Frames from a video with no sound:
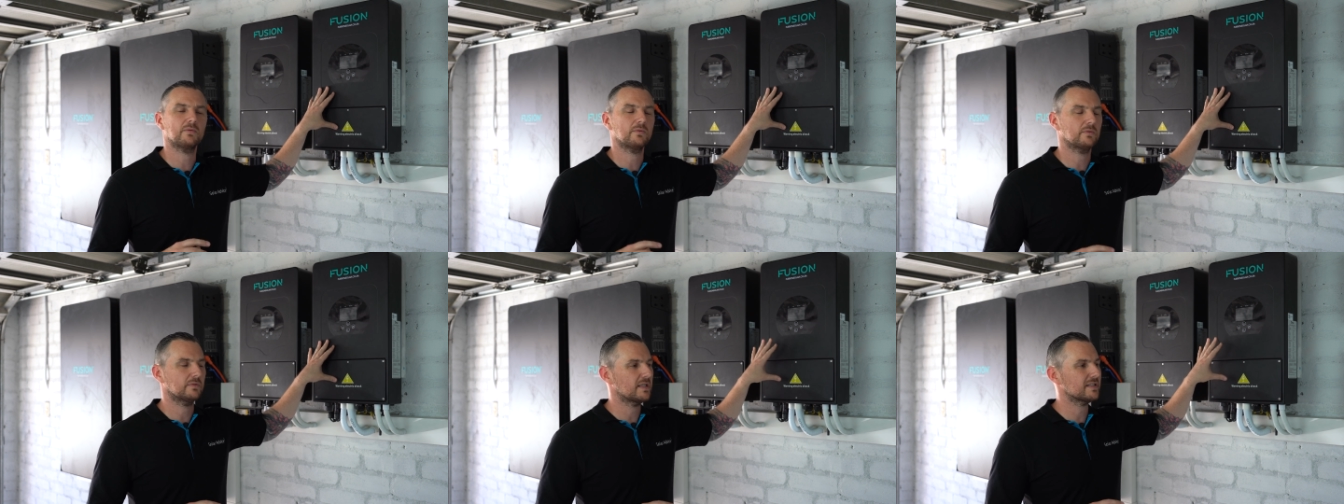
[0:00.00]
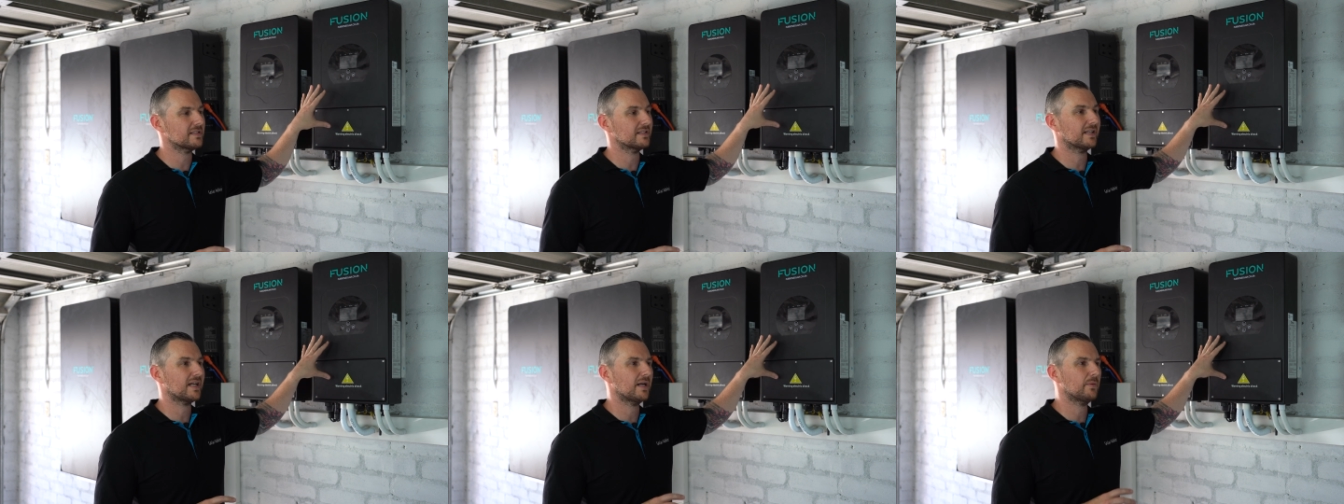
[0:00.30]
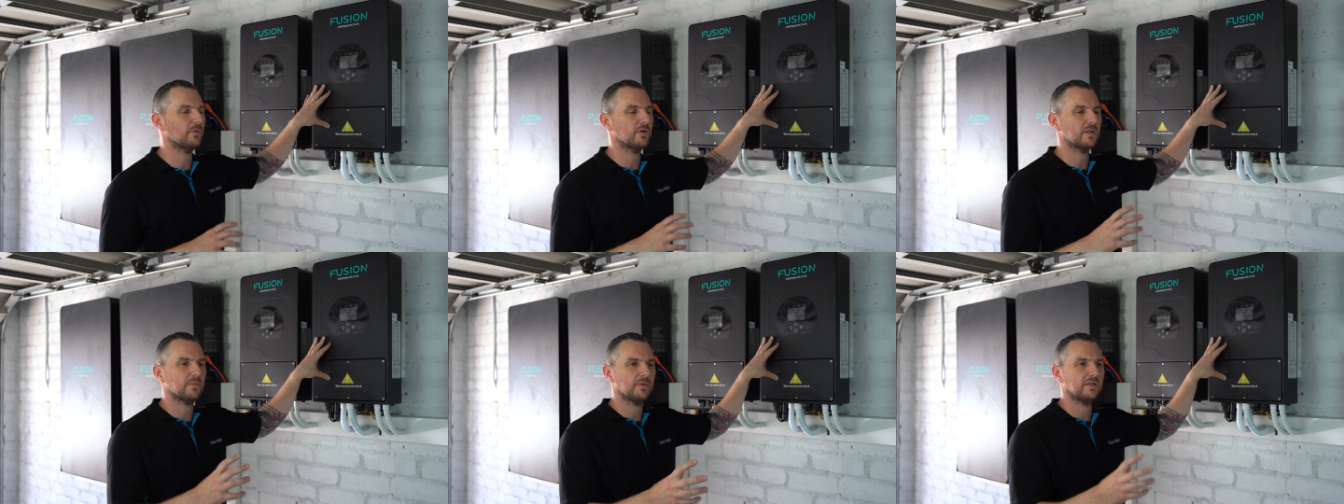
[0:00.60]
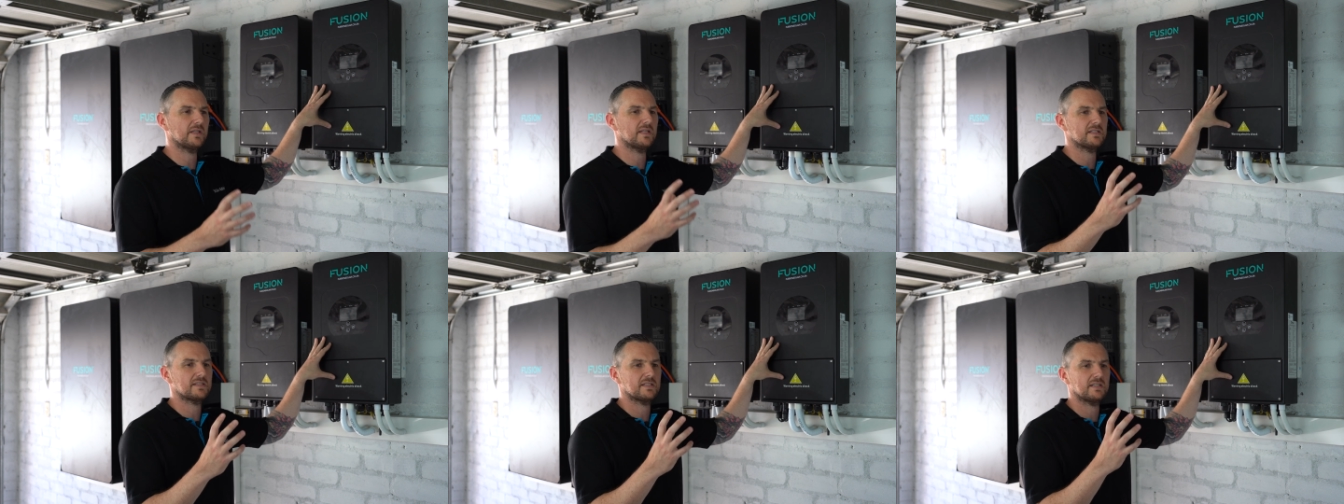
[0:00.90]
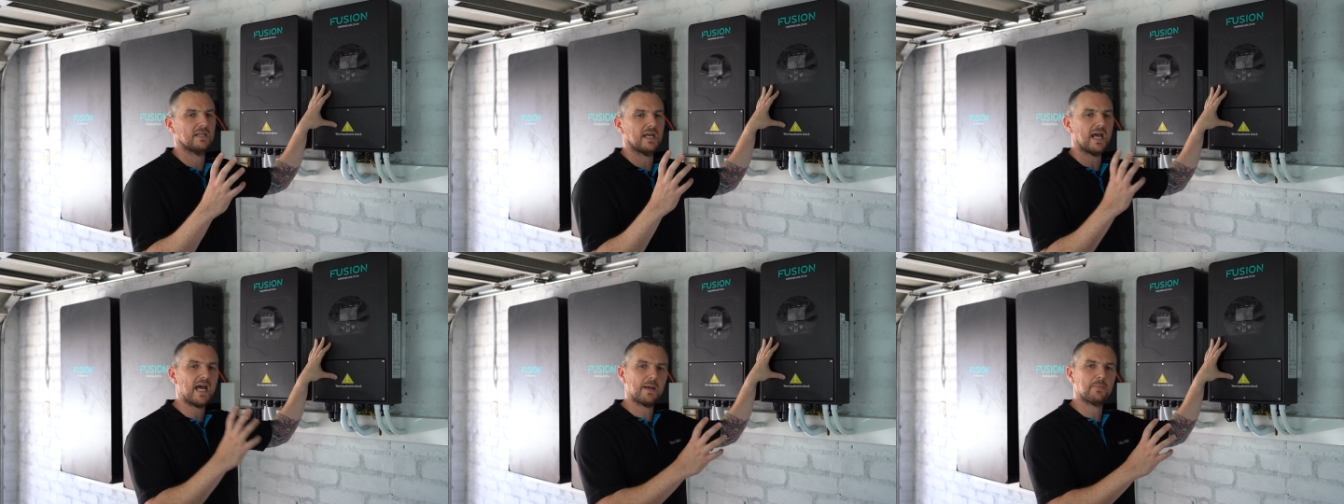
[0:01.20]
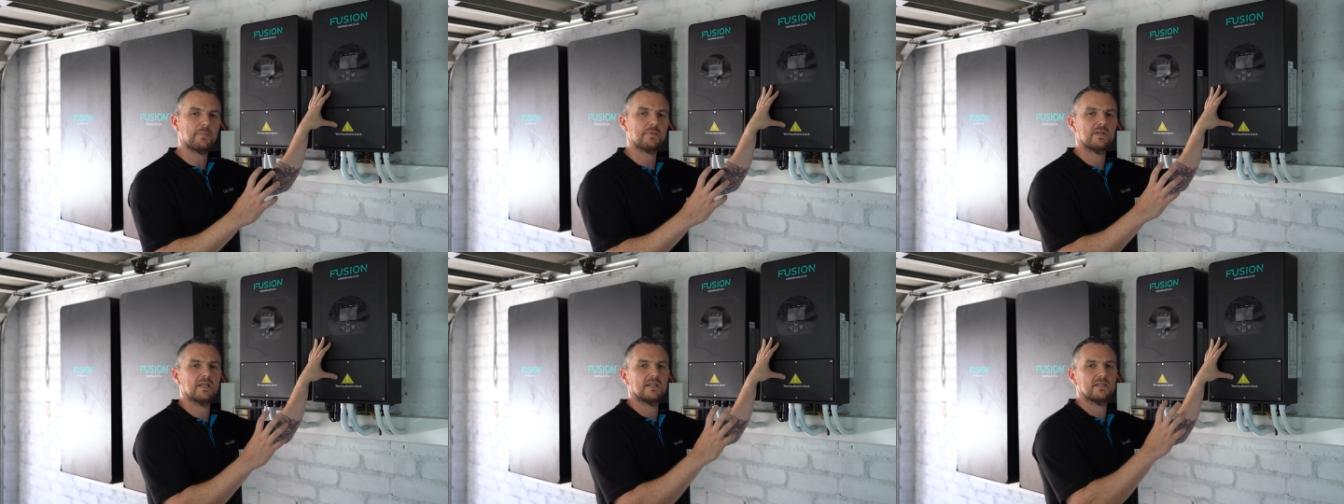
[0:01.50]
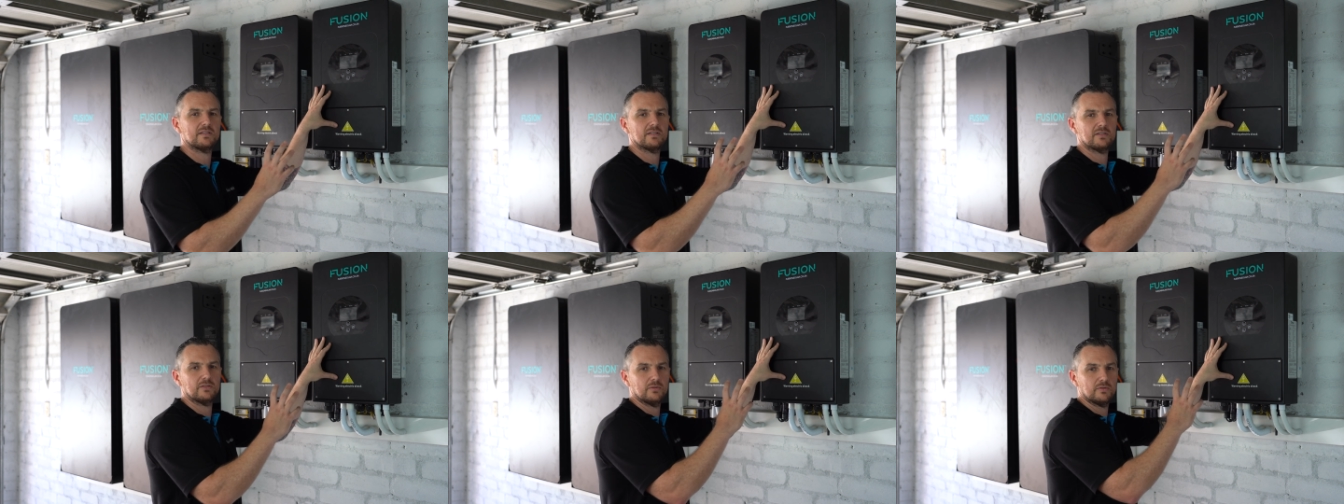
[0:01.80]
or doesn't come with, but there's an app
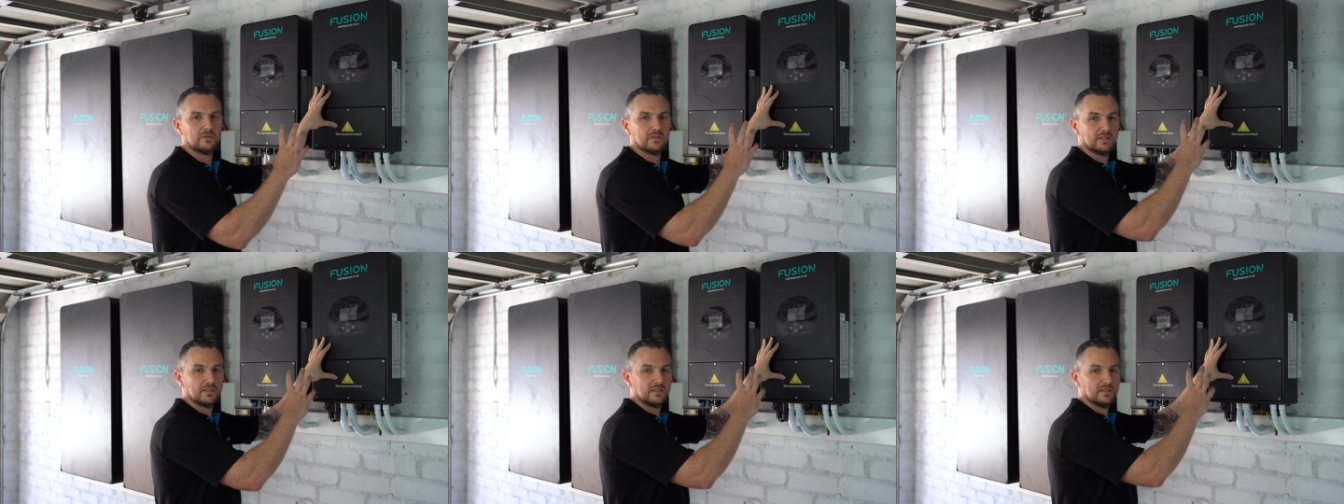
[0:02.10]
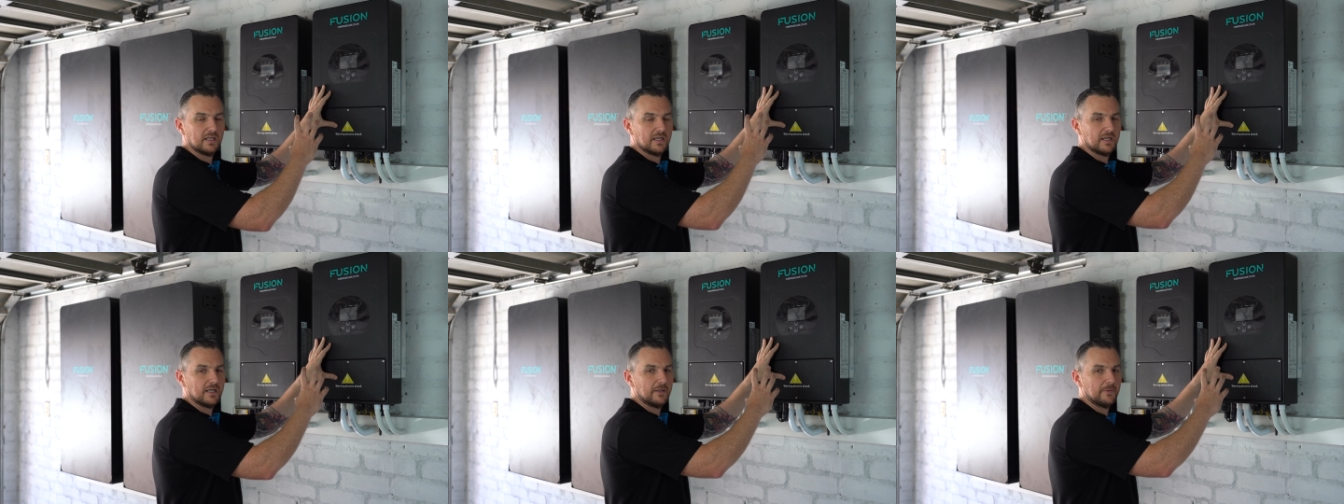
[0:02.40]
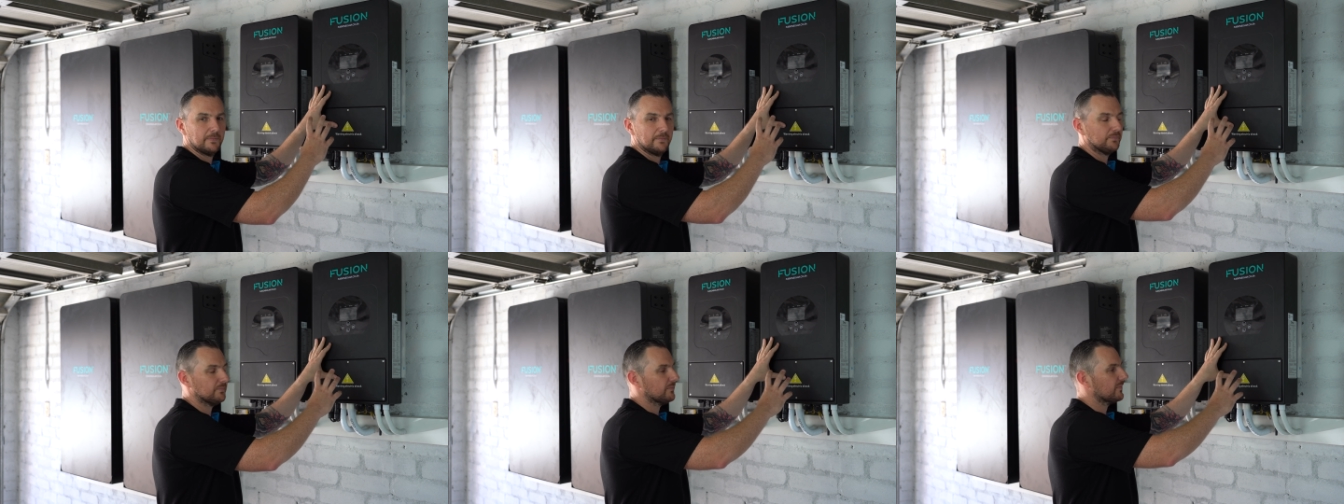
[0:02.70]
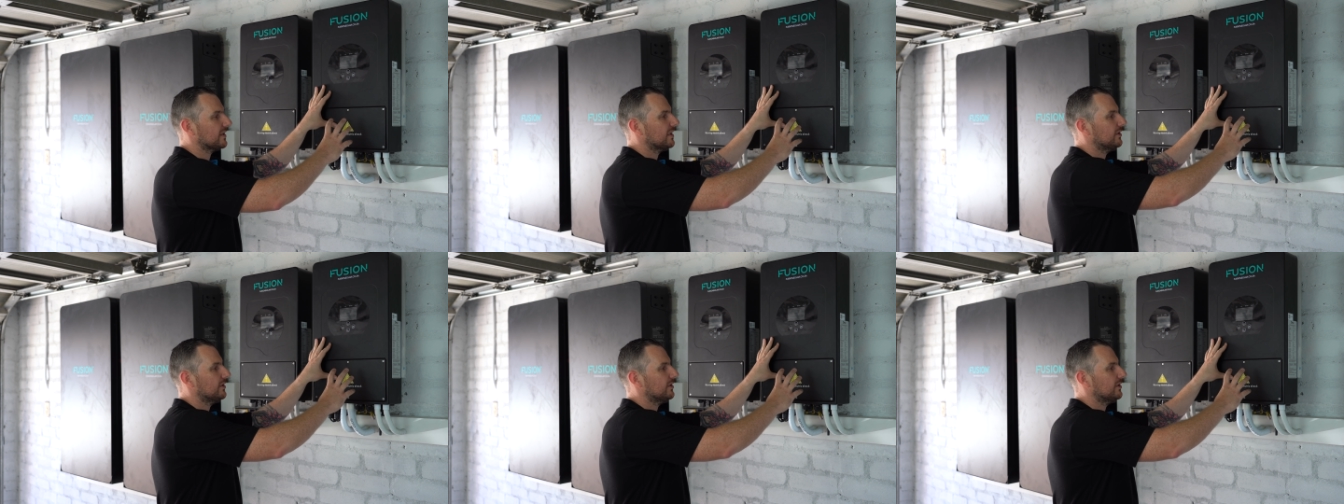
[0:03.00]
that you can um,